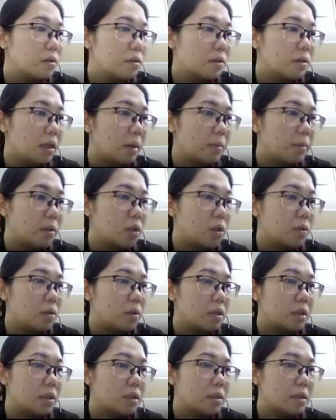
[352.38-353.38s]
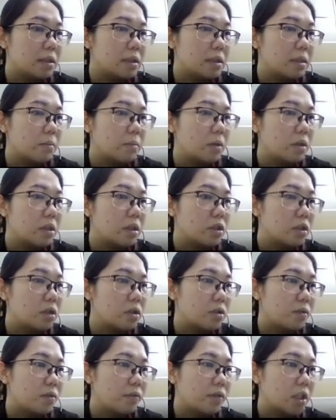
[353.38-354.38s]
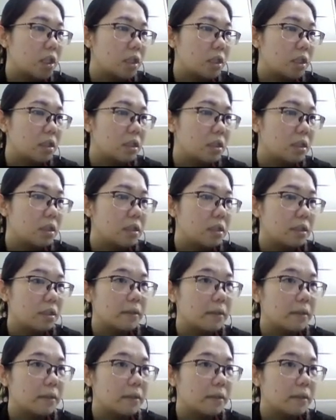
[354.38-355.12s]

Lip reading: let me show you a little simulations over here.